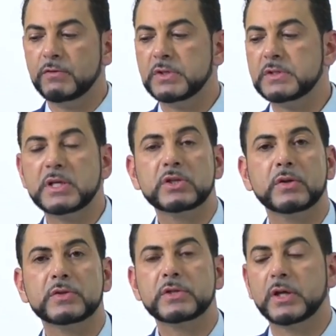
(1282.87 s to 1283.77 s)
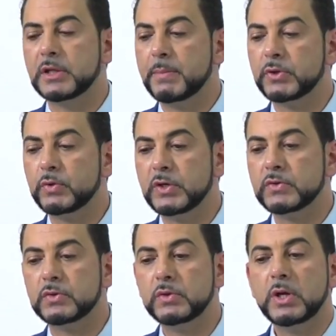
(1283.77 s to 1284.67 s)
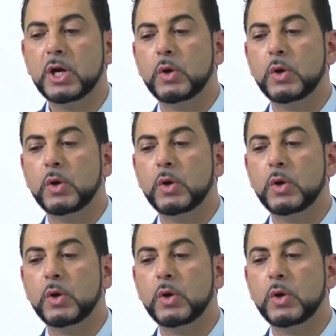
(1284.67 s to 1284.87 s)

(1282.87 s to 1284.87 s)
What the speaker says: This is actually on slide number 22,